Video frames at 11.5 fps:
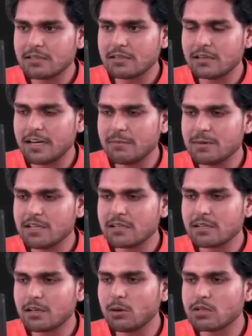Let me
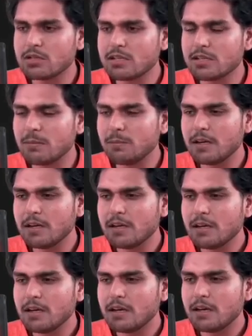close this up.
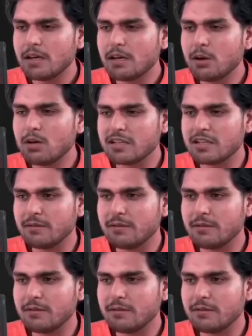Don't save,